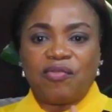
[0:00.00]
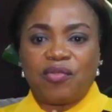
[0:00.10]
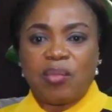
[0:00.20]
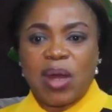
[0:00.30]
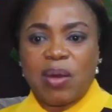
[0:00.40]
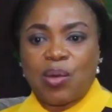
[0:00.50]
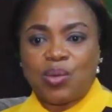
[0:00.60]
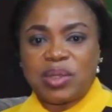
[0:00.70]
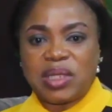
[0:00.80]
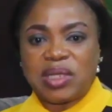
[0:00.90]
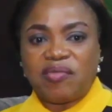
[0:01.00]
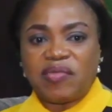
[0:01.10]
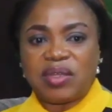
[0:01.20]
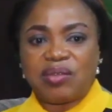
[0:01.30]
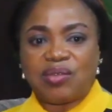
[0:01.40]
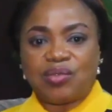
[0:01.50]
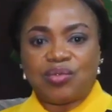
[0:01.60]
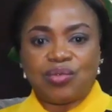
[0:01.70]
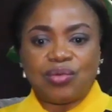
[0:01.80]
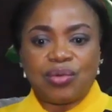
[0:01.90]
from our own savings
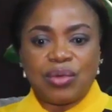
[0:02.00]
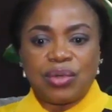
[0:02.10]
to